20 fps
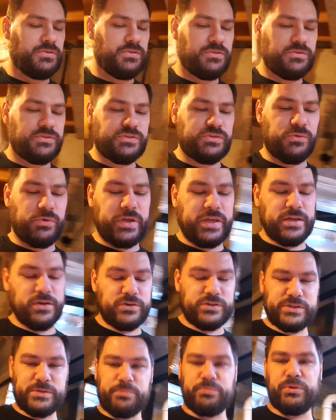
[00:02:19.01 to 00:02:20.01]
So
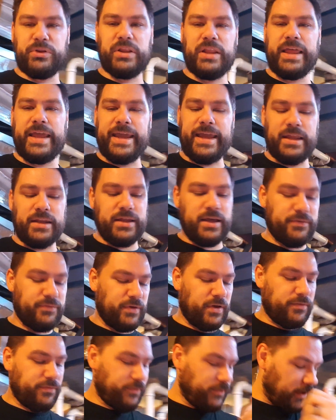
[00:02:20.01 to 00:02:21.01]
here's the plan.
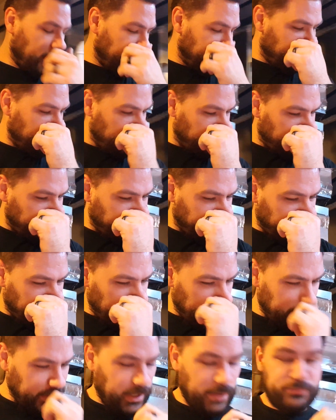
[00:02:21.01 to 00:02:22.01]

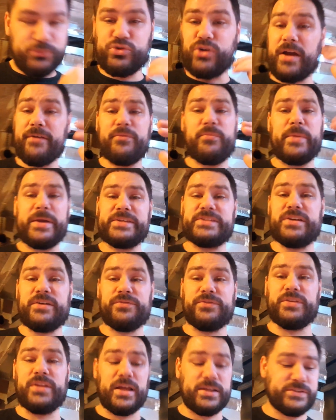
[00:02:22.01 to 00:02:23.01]
I'm driving
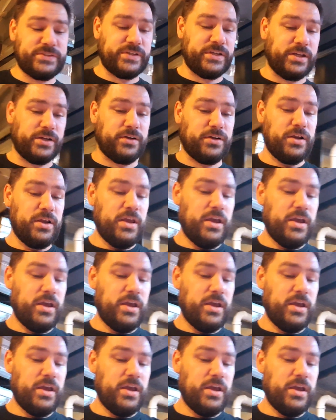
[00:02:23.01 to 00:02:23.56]
myself nuts here.